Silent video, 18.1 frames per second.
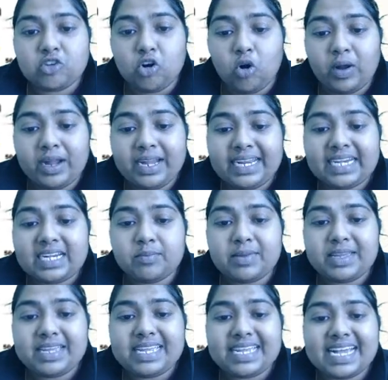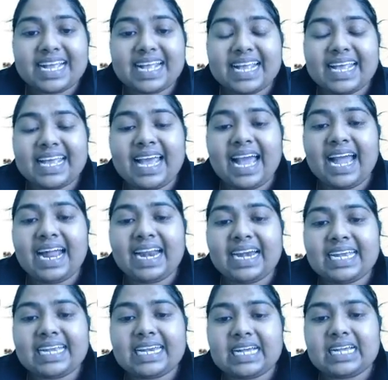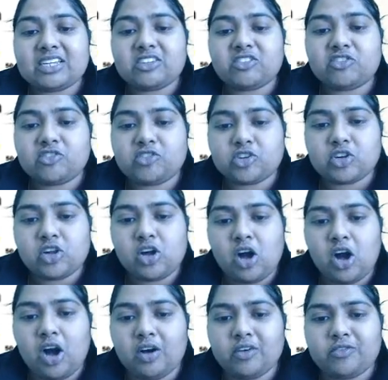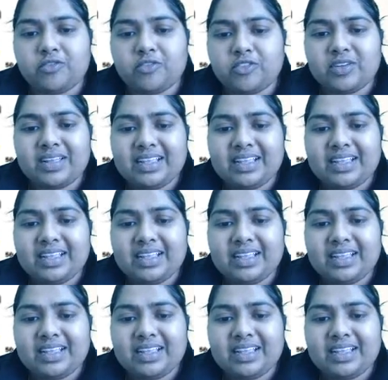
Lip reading: going to be a catastrophe,